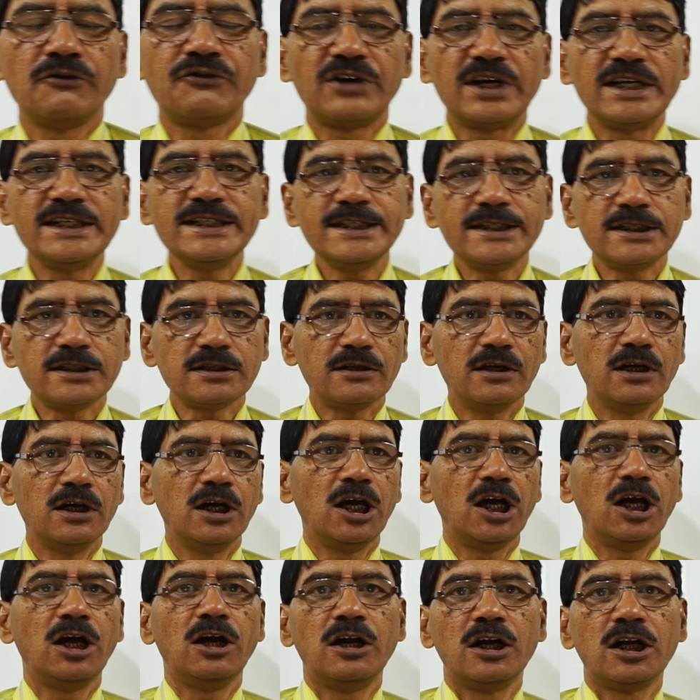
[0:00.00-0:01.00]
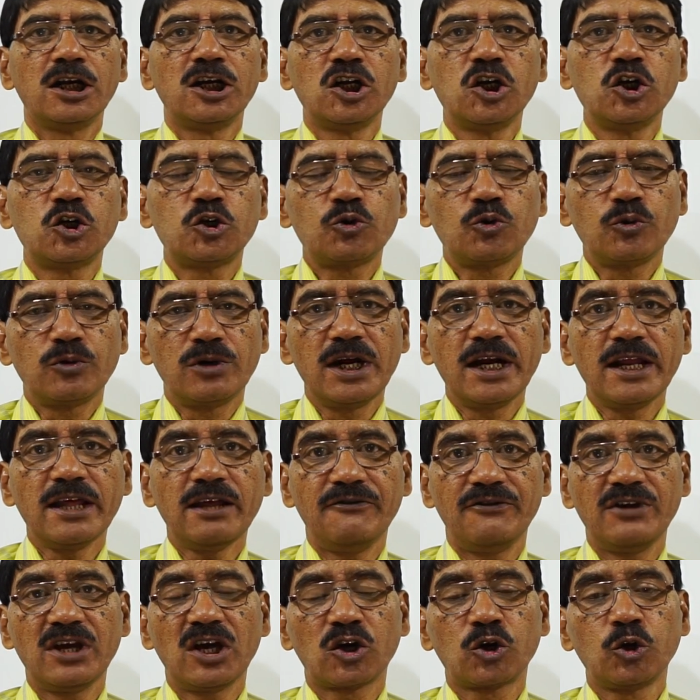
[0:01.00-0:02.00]
Friends,
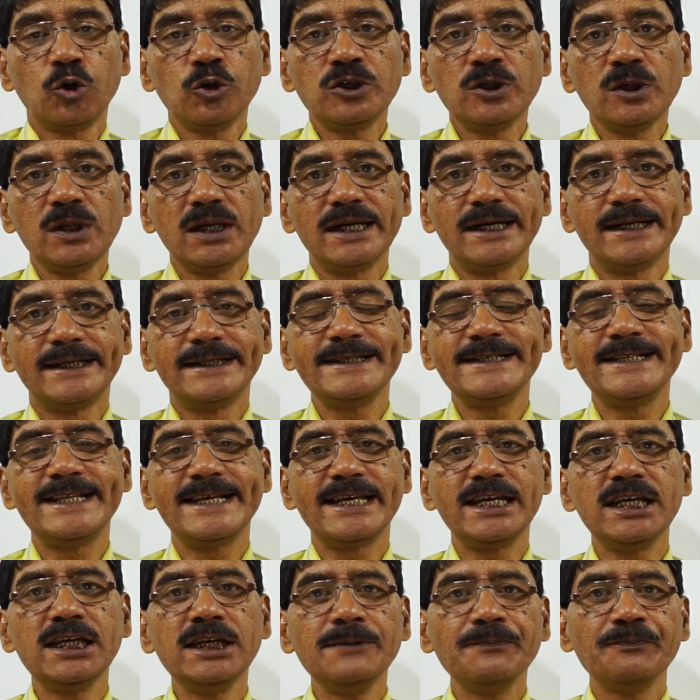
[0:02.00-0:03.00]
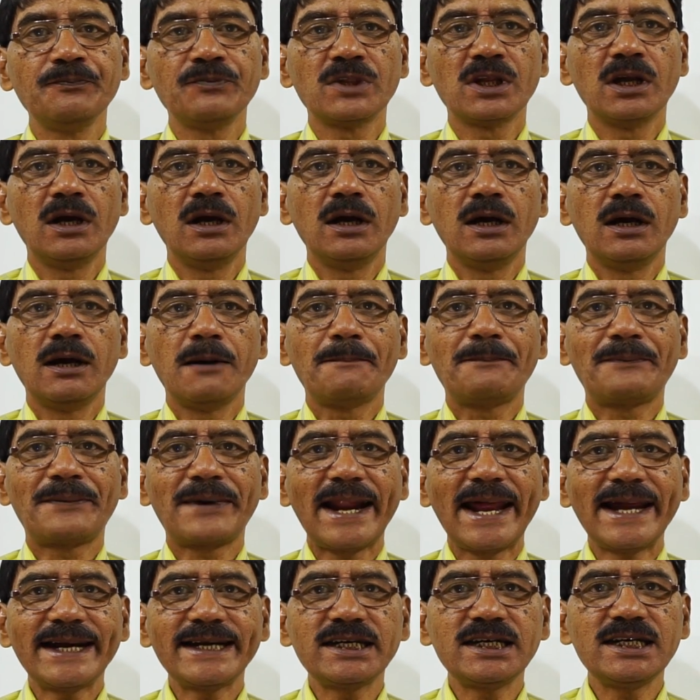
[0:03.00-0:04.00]
today we are going to learn the
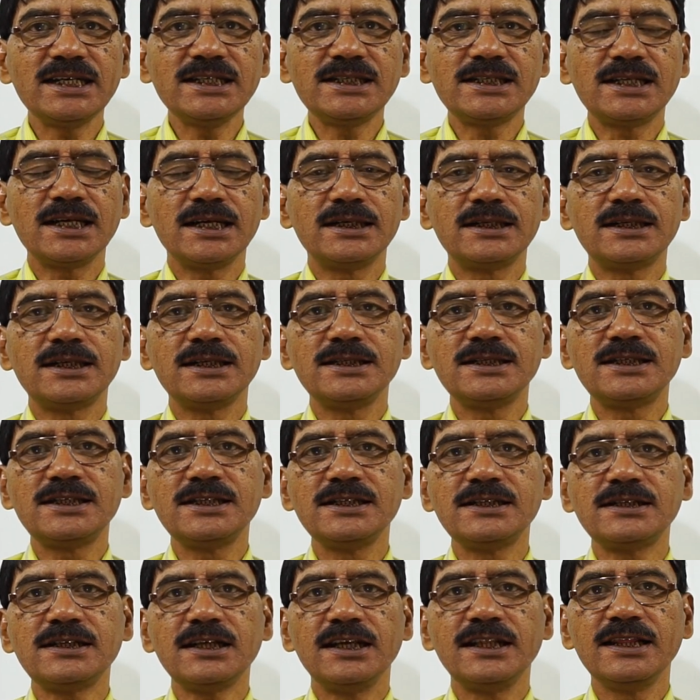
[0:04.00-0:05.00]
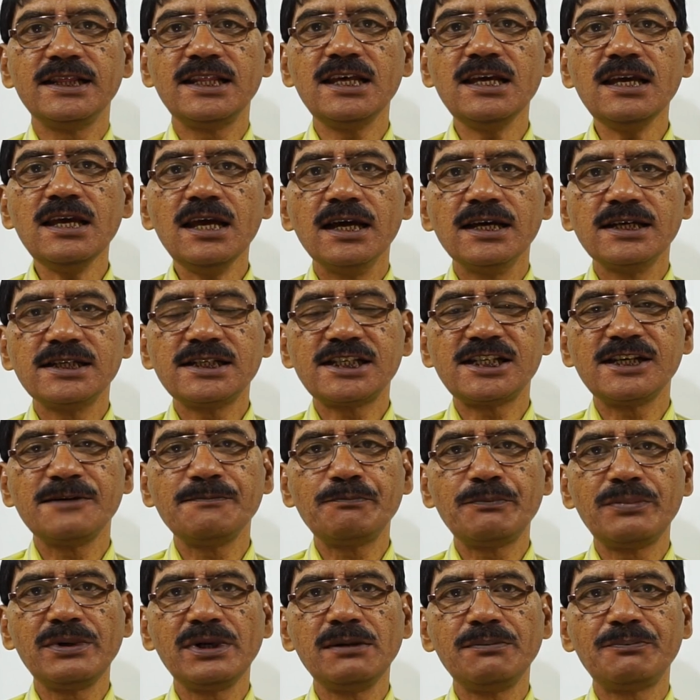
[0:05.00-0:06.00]
practice sentences in the
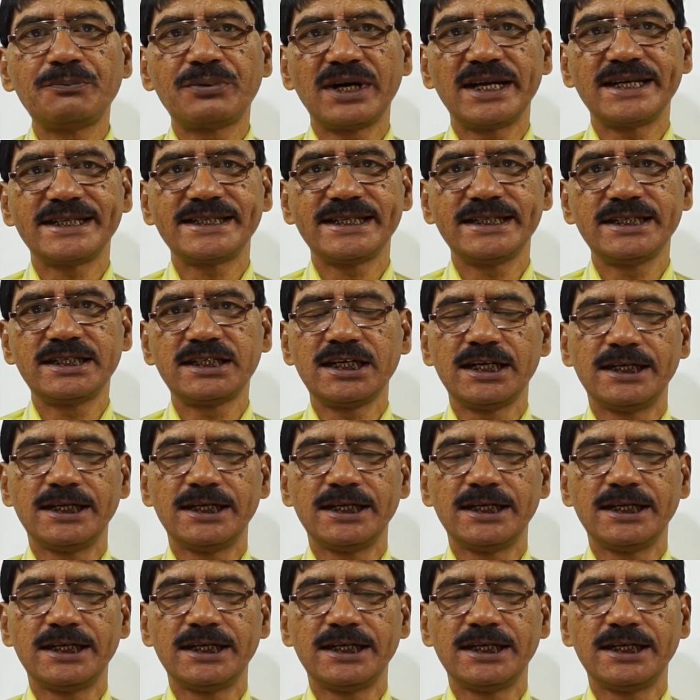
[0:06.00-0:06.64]
simple present